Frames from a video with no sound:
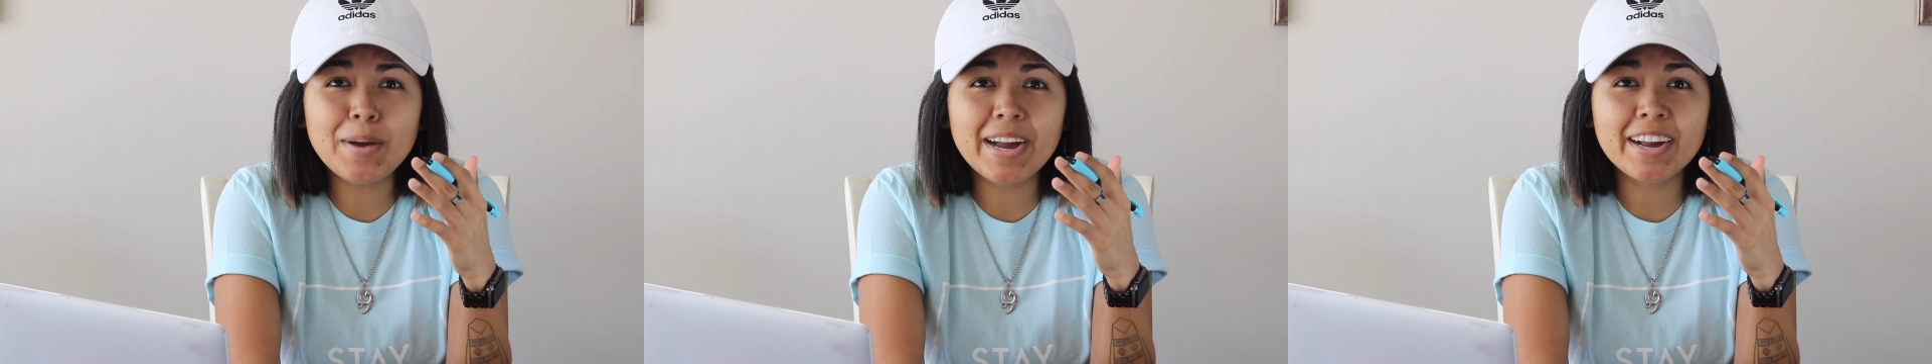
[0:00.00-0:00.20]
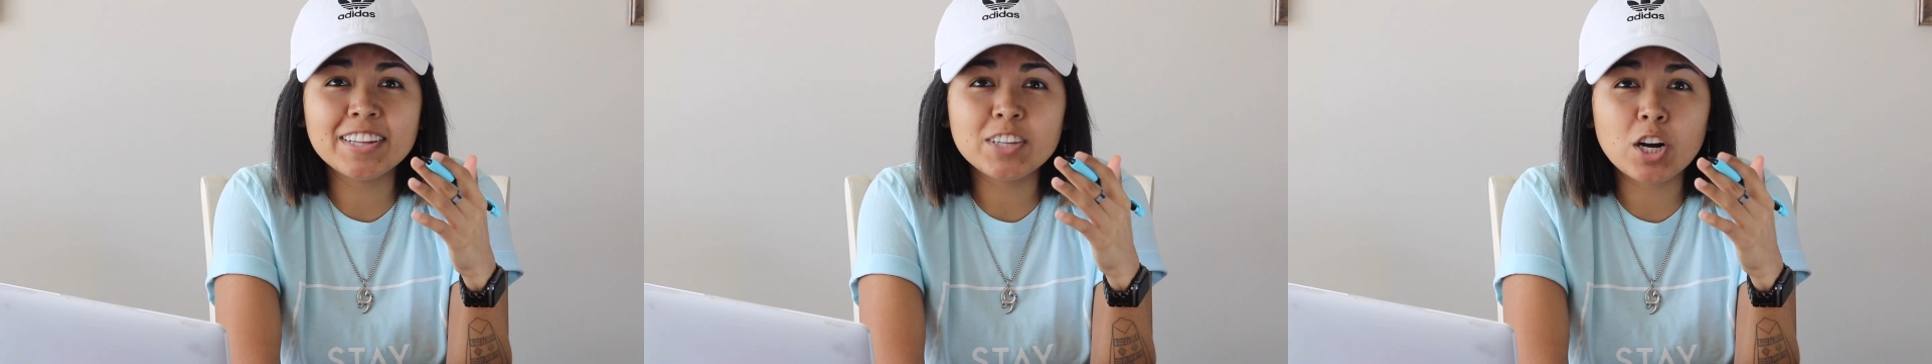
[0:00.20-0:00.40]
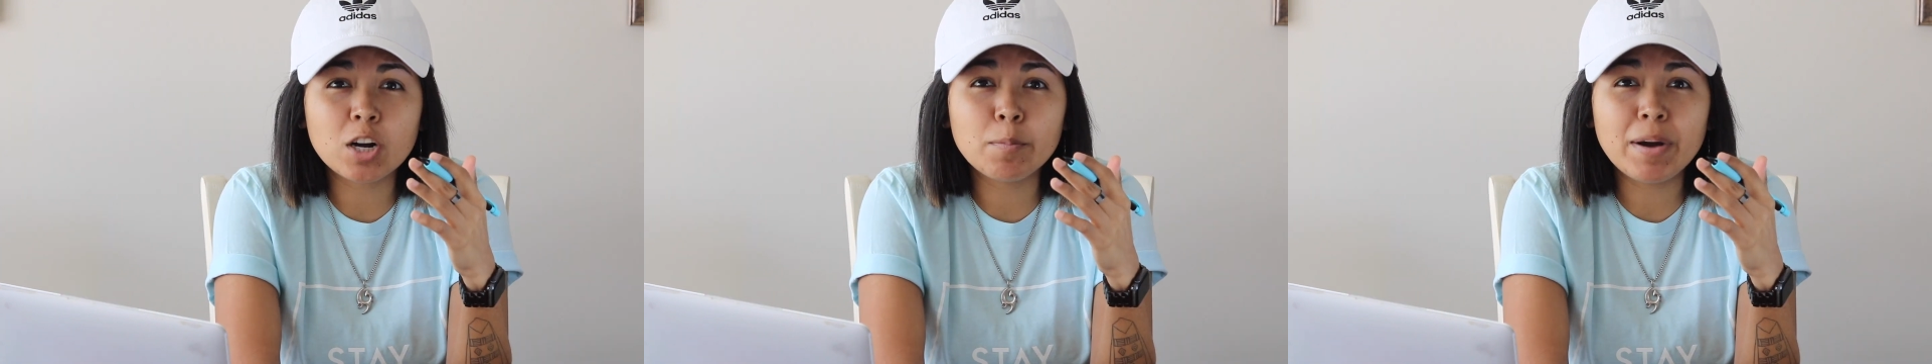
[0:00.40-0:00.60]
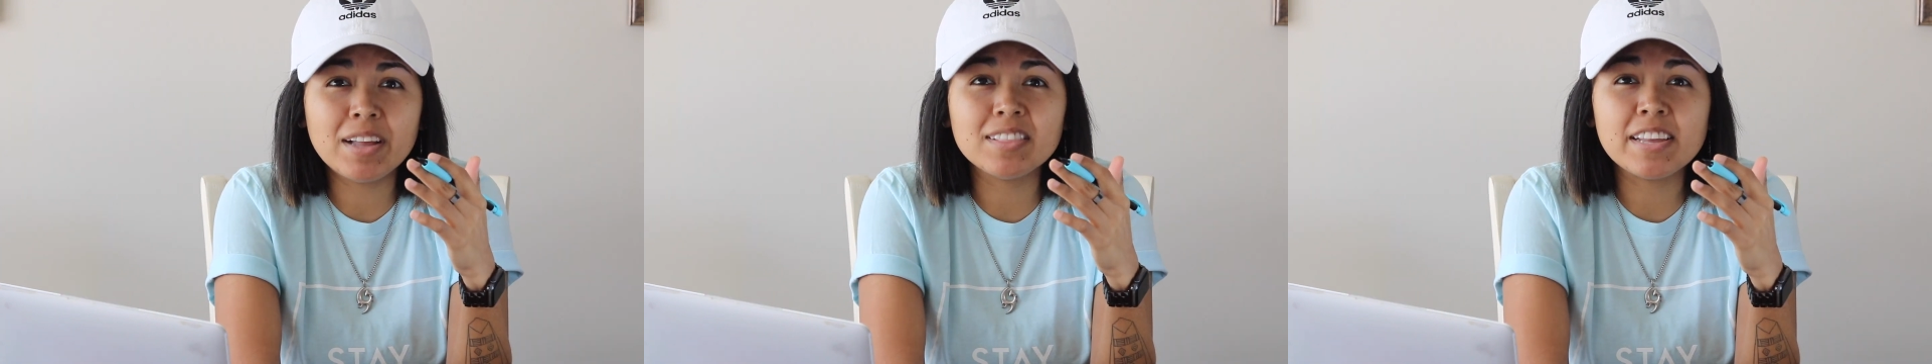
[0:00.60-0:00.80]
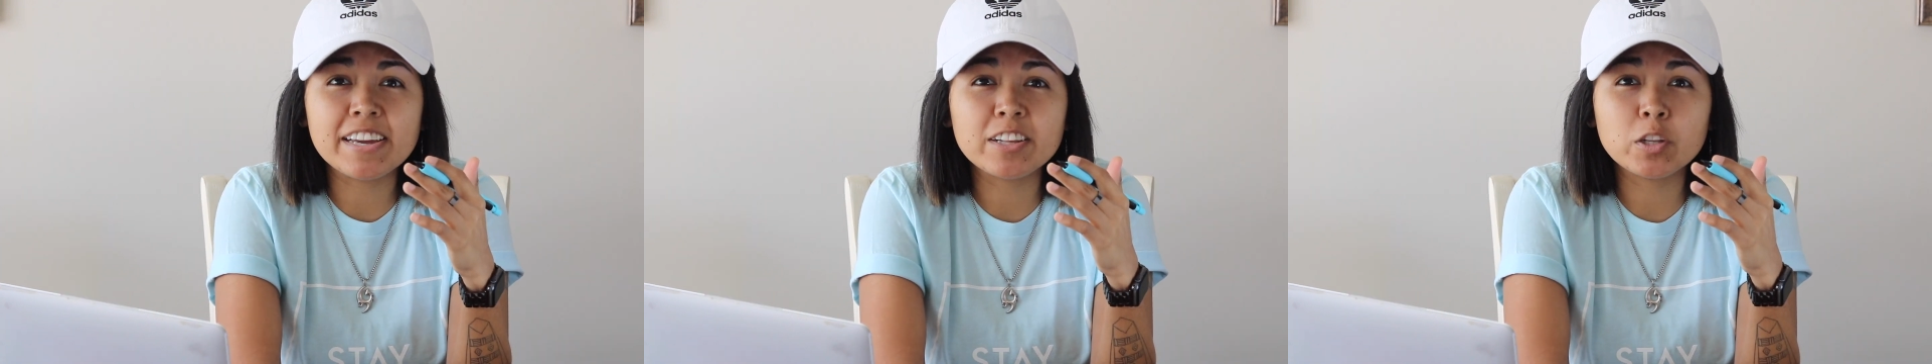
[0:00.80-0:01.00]
back and talk
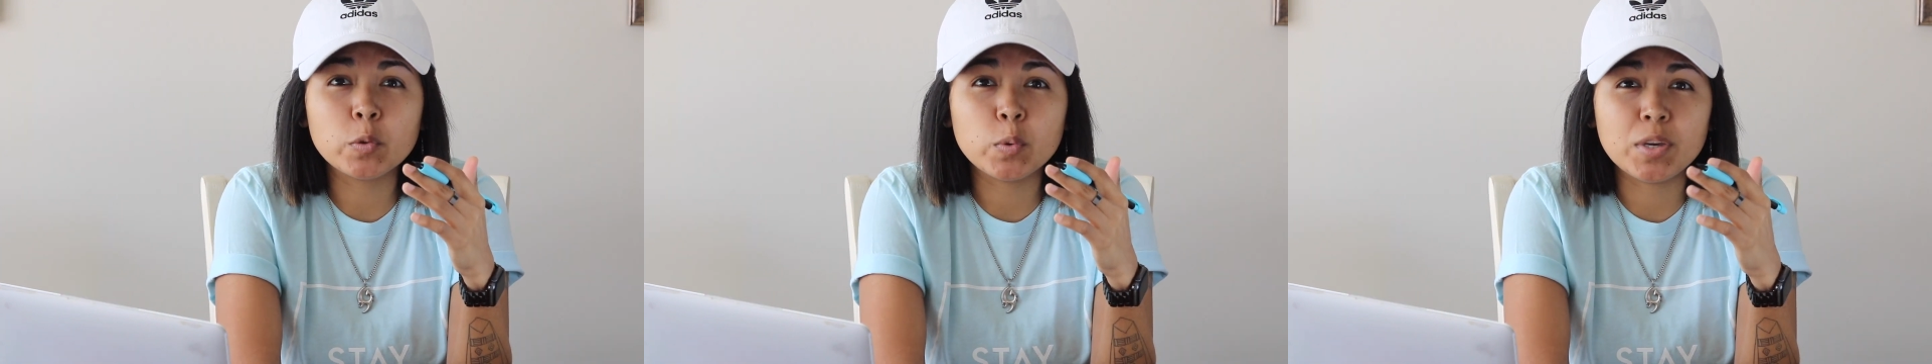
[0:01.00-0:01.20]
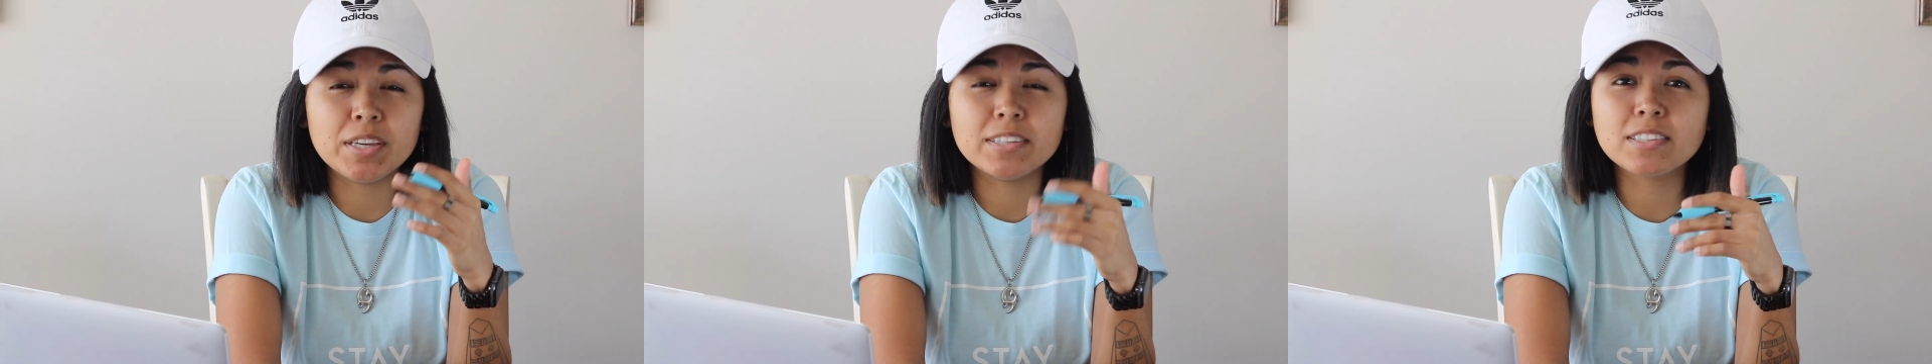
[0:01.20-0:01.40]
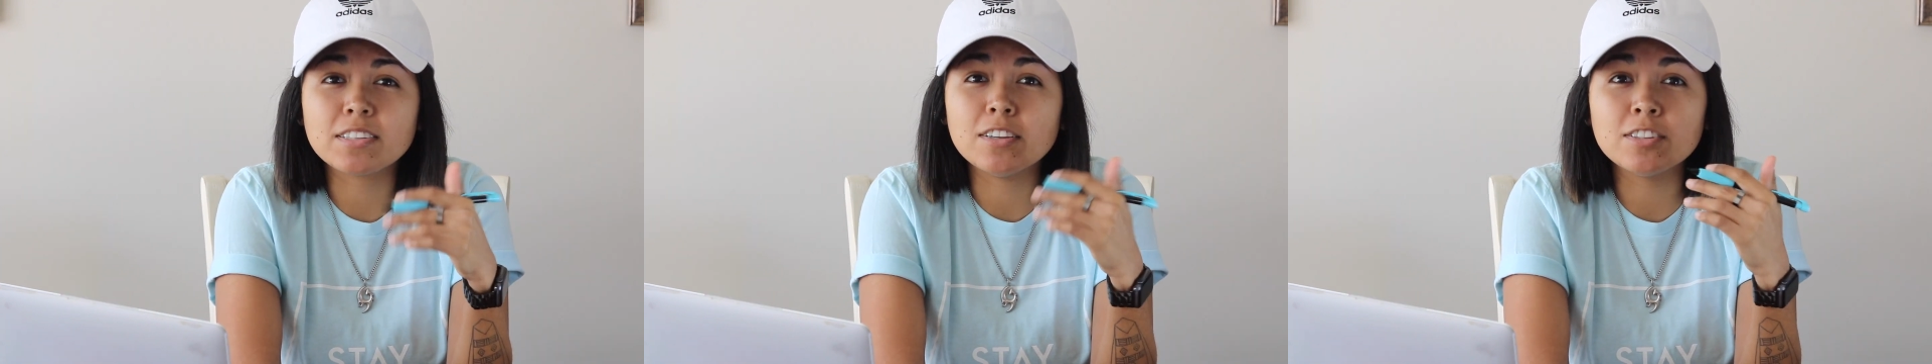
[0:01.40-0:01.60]
about Lake Louise.